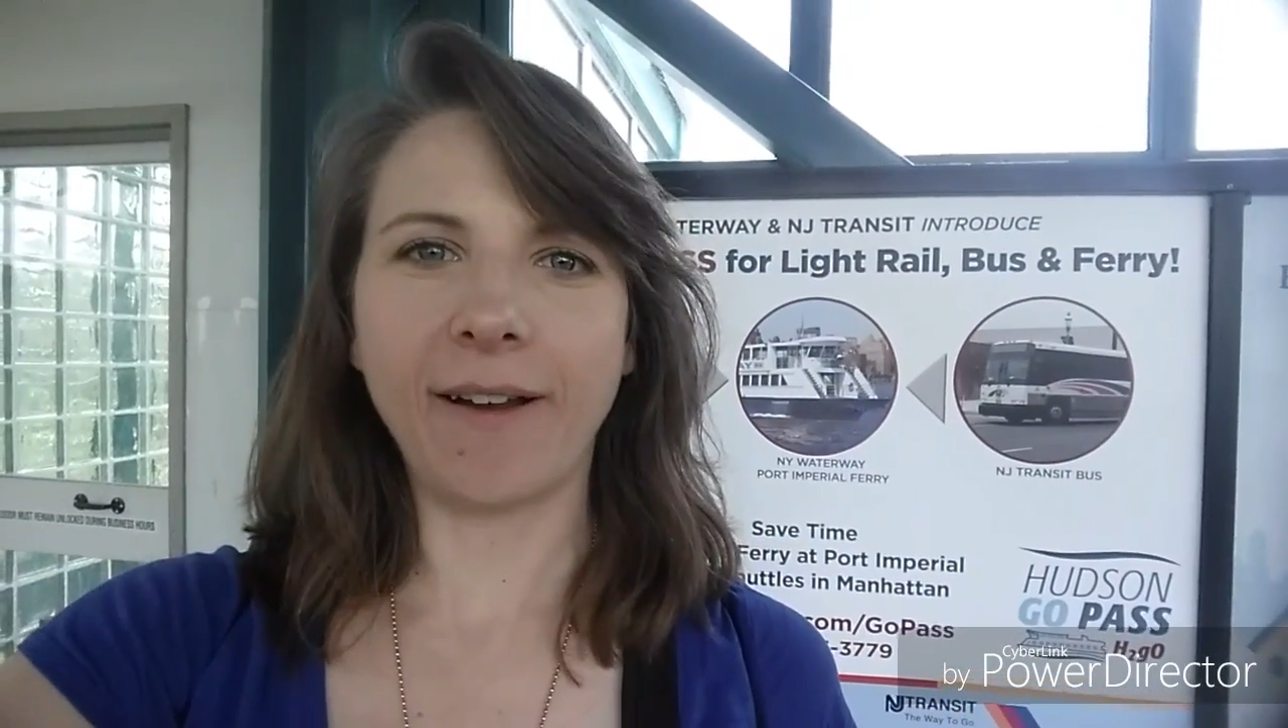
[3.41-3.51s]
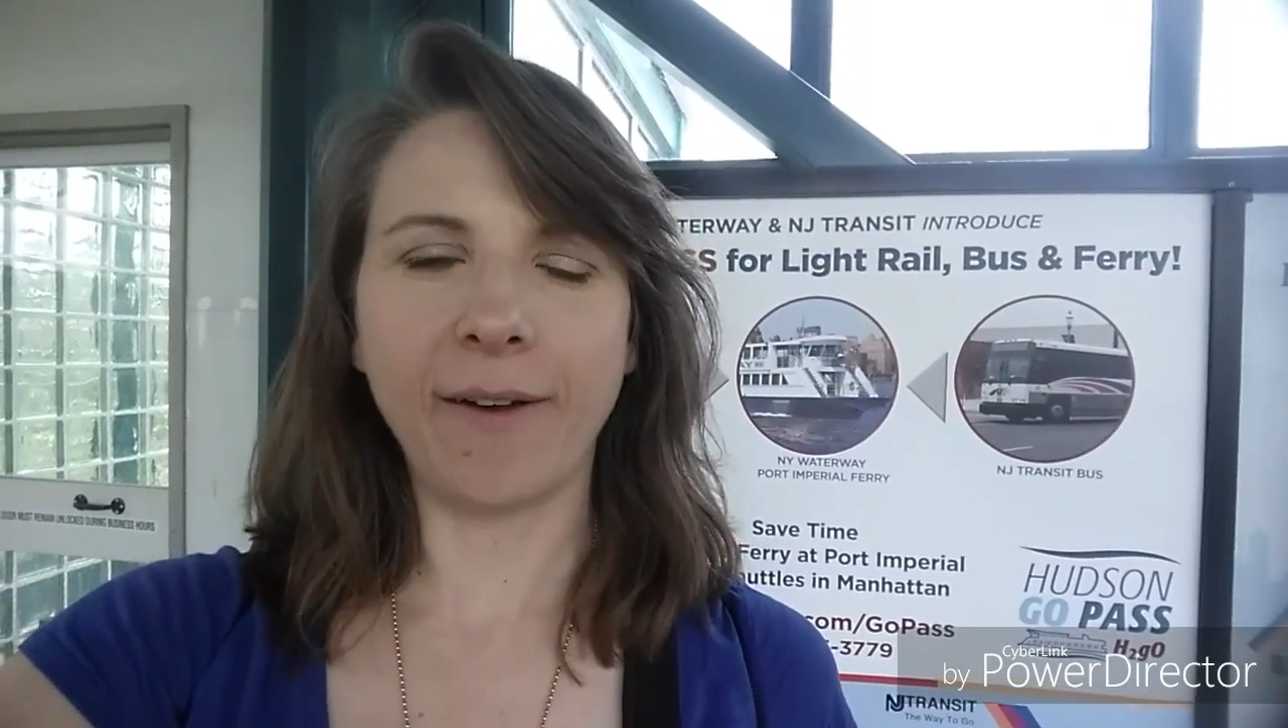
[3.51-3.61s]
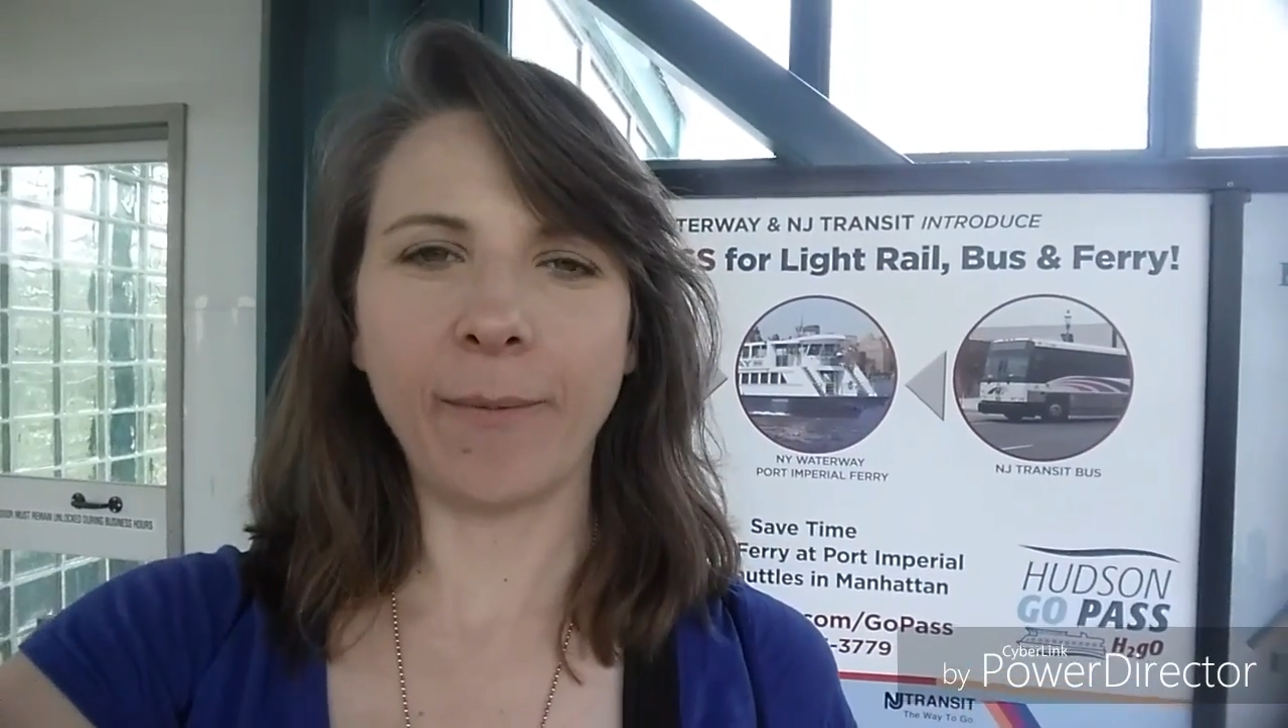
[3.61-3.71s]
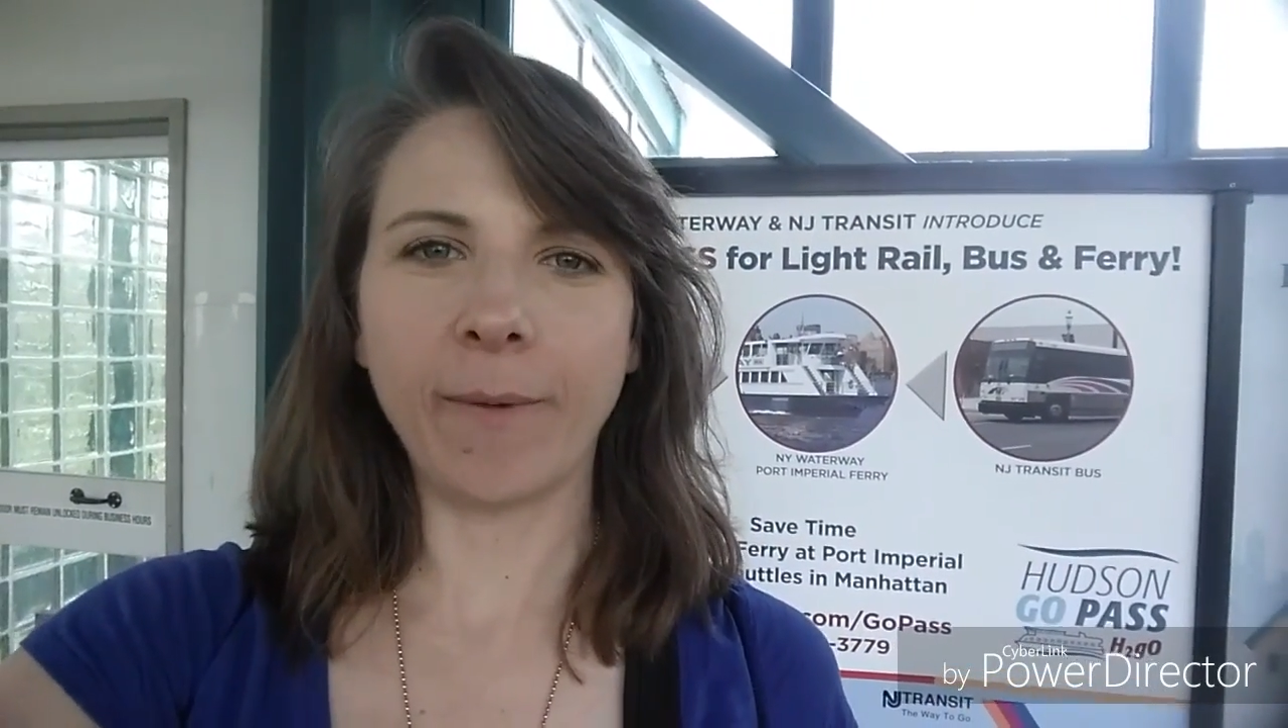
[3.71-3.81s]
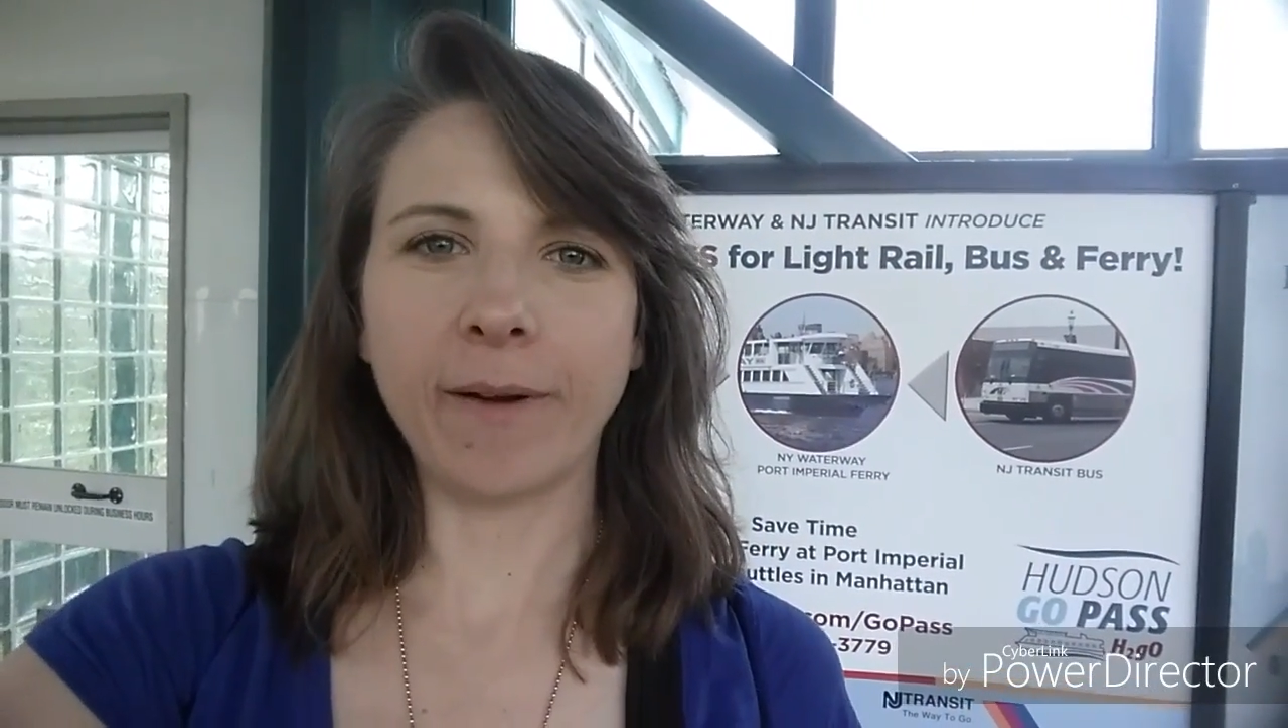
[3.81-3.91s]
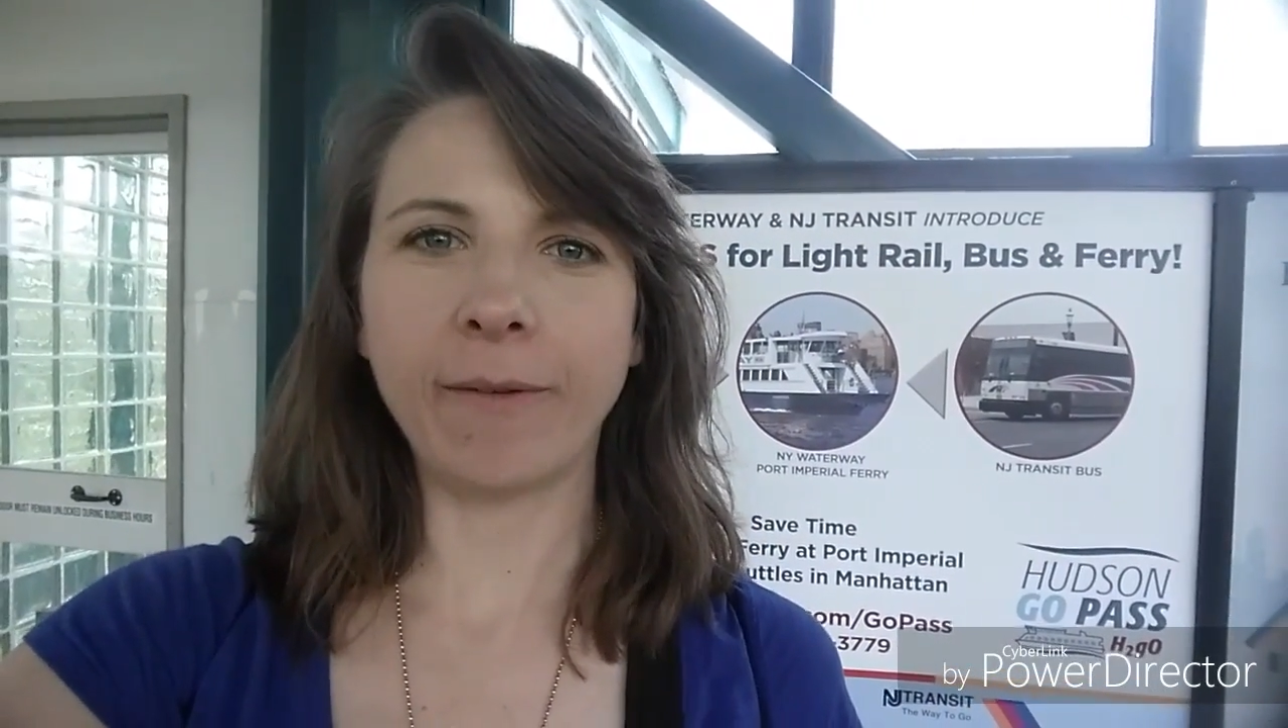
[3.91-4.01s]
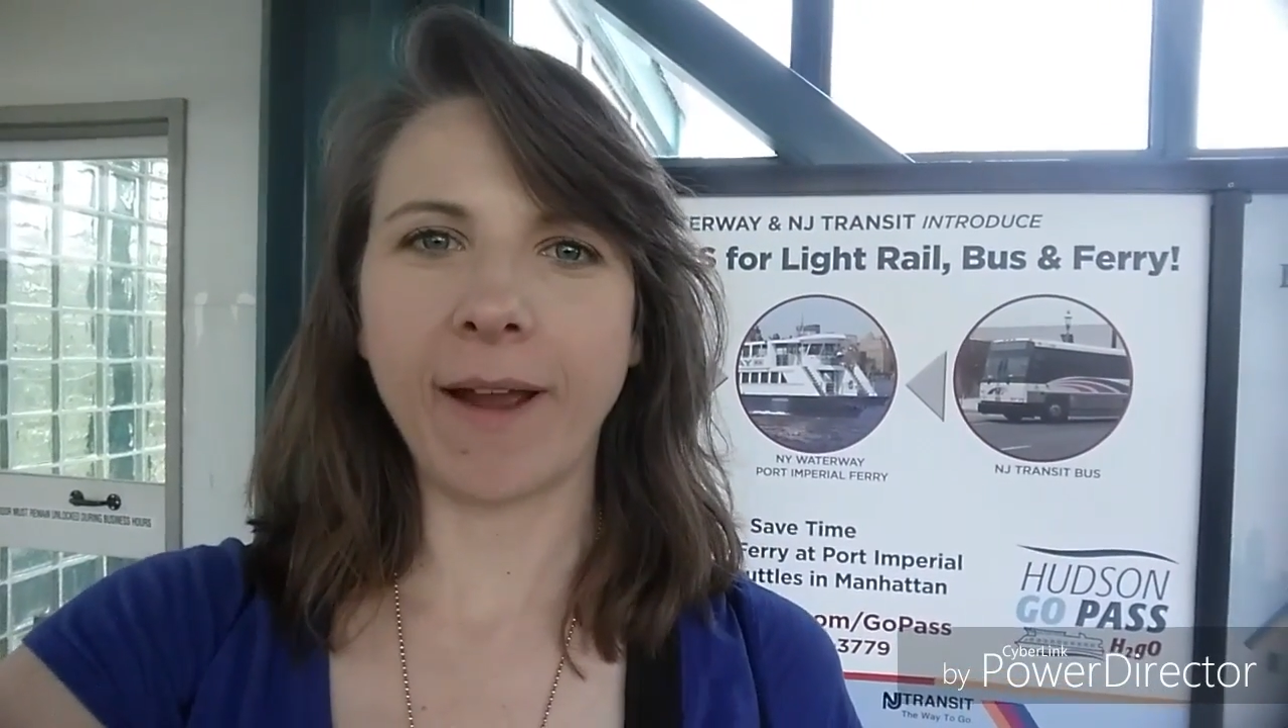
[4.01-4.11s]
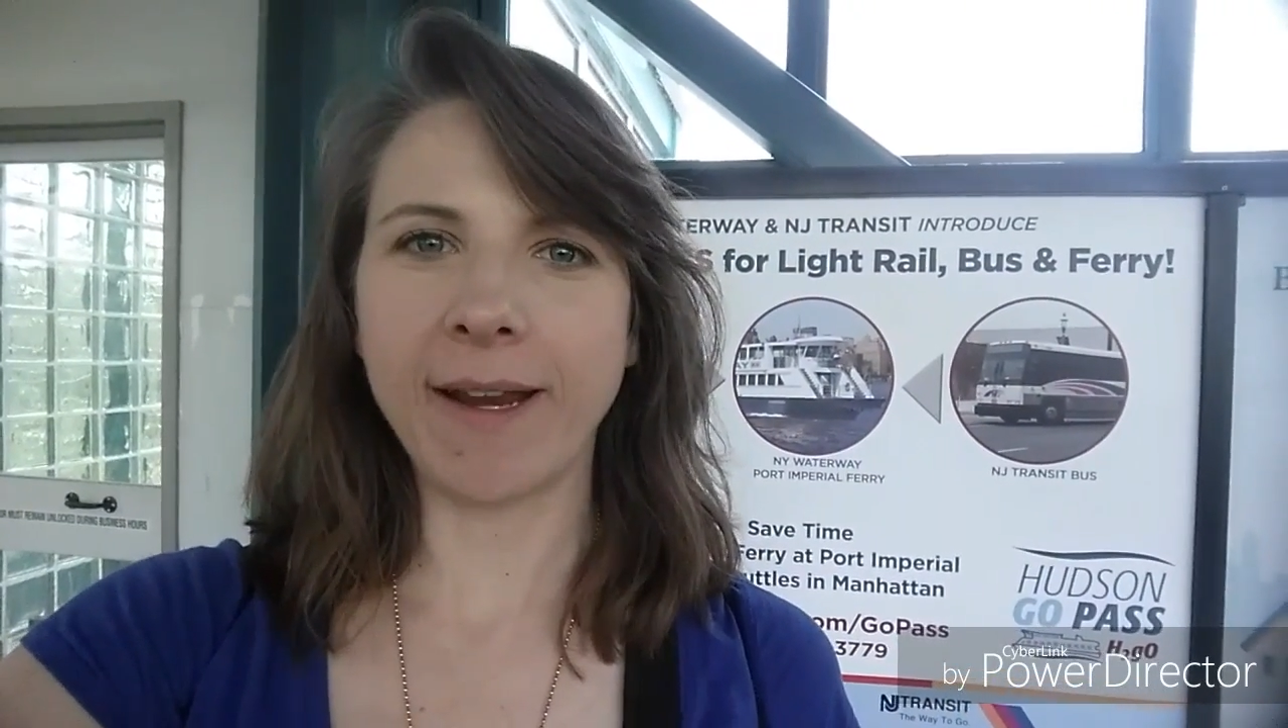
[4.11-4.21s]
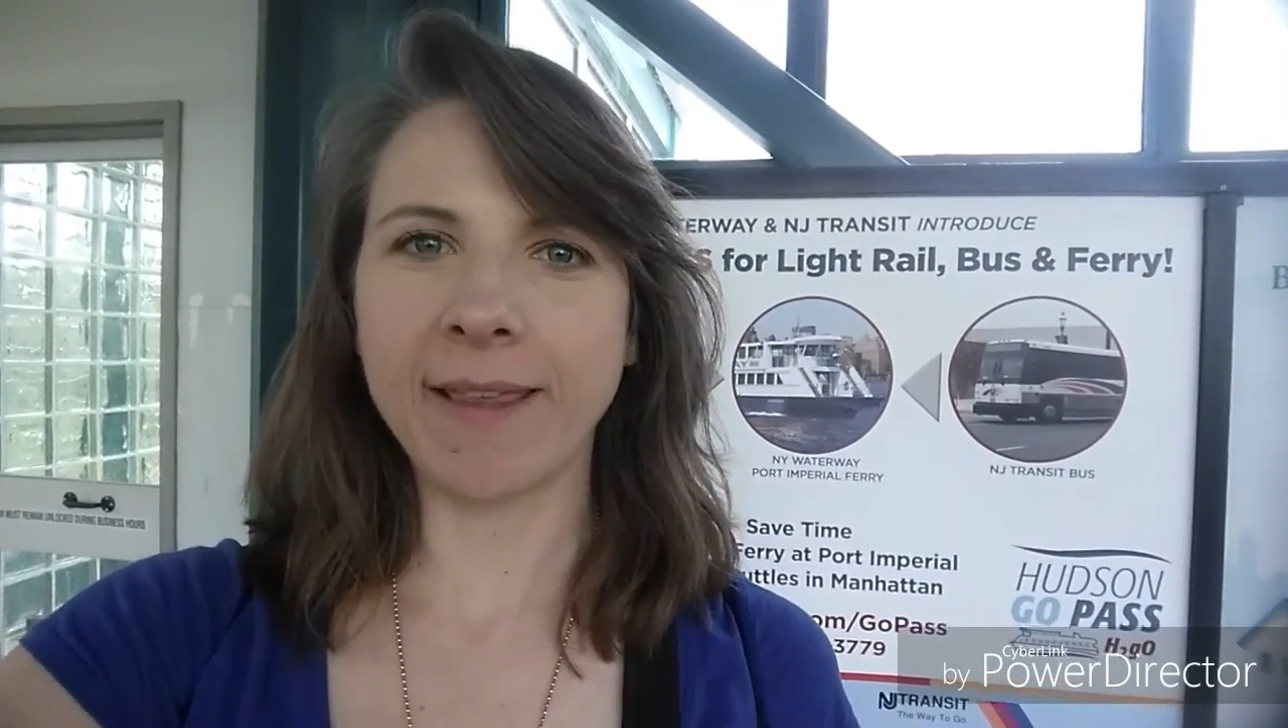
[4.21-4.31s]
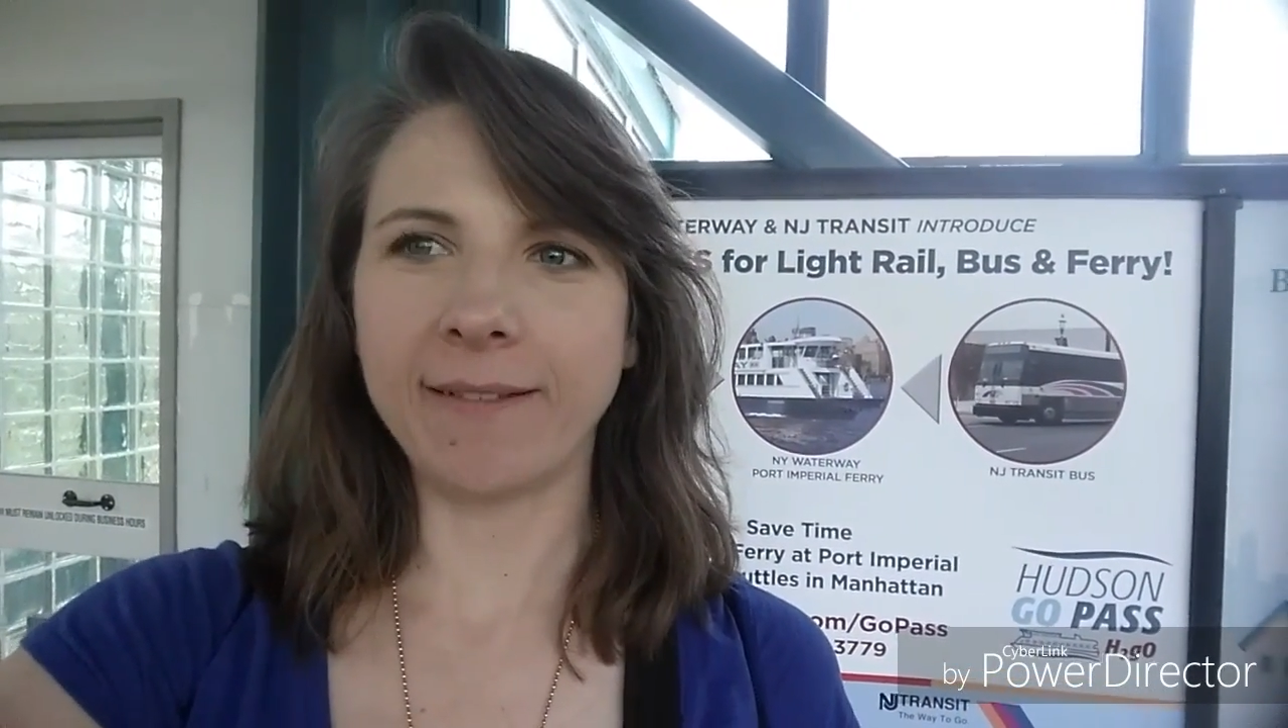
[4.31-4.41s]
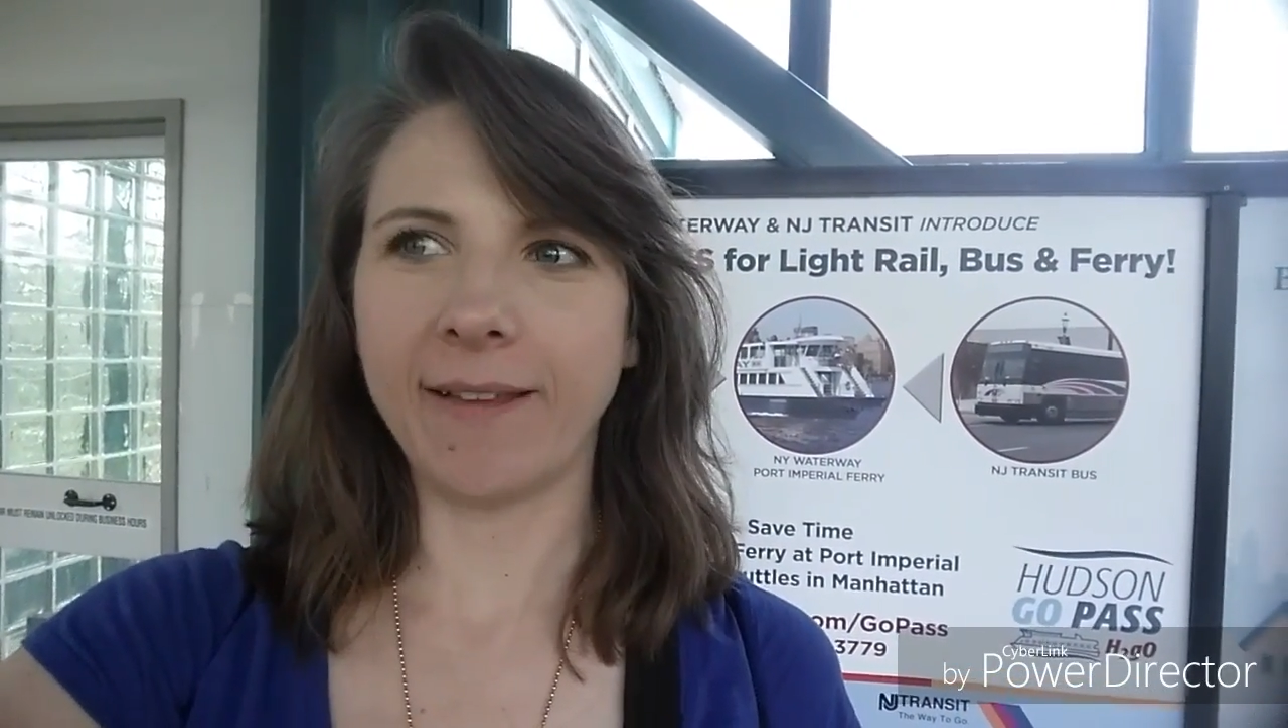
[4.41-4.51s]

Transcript: We're riding